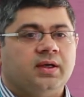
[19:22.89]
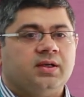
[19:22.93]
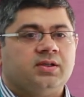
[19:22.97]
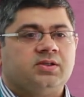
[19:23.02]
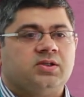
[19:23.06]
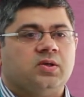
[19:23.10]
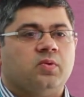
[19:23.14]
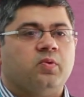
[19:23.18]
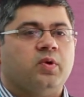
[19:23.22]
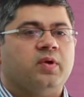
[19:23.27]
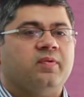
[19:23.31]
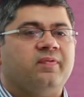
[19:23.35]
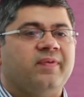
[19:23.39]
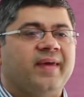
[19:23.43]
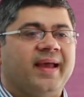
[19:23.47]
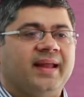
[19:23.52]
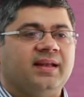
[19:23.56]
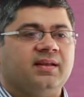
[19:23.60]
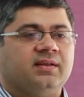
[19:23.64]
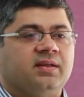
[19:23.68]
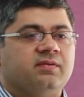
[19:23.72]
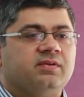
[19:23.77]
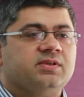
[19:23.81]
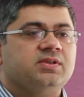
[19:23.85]
So we
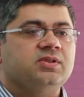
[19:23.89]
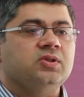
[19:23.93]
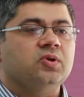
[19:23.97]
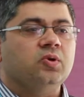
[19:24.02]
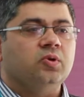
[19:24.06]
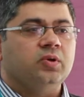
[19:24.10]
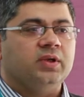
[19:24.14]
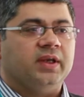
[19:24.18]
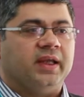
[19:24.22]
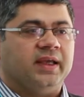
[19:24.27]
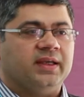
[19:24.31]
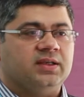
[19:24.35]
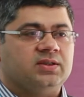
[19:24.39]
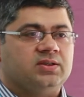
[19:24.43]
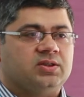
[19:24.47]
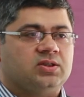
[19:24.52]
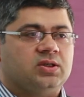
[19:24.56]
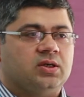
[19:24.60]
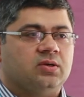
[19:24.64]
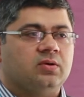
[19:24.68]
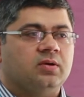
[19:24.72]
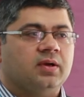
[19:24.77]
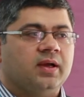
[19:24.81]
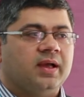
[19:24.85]
felt there was no need
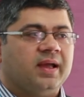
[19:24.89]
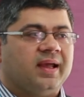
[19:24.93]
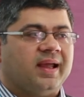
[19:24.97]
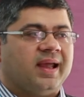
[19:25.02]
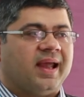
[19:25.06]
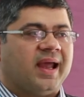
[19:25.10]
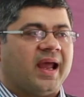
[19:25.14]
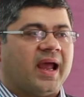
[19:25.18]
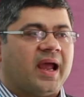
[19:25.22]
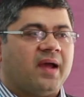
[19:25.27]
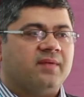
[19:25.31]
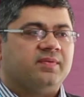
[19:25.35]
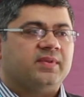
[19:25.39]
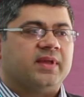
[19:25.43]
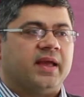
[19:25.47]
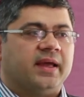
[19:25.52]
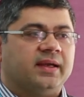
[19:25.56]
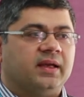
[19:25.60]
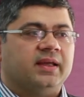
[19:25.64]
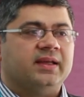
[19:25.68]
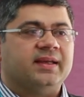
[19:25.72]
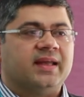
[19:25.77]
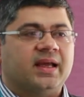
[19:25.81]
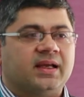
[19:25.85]
to have
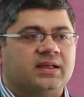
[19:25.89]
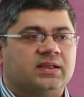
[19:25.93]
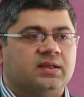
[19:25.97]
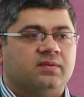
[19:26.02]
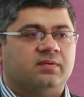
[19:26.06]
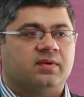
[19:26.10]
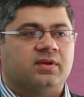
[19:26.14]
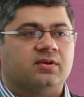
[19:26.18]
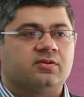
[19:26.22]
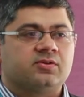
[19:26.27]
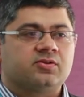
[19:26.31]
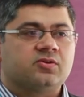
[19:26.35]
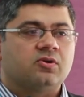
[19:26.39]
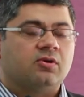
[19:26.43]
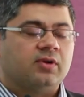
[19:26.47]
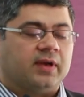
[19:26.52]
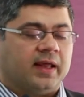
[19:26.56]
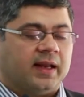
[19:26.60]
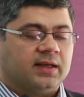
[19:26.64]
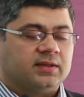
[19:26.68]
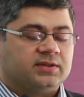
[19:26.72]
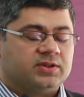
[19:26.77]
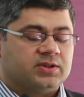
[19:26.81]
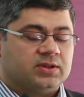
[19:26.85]
that inactive and resolved
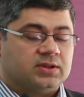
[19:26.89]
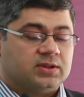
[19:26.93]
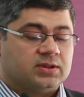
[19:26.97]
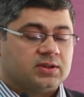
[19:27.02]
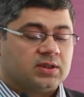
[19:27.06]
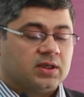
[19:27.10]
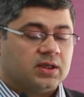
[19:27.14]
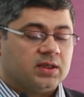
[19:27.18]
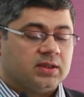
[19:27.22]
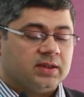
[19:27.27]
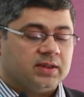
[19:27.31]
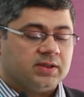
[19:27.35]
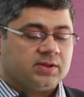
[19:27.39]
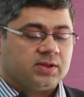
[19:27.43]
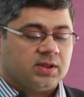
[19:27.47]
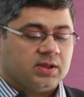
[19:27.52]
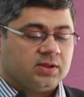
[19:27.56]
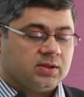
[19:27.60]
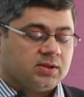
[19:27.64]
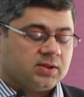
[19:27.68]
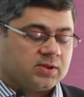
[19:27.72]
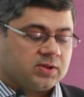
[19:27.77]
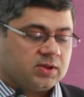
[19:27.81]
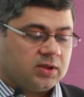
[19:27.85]
allergies in this
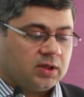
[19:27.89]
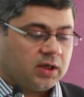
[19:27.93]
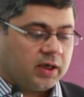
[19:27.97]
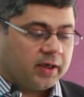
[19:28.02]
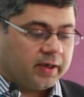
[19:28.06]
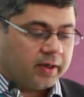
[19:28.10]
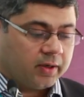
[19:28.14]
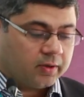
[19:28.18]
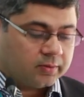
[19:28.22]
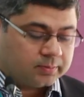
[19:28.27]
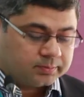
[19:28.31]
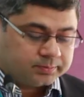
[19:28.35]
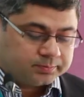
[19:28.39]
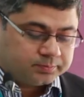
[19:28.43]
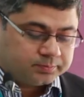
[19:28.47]
scenario.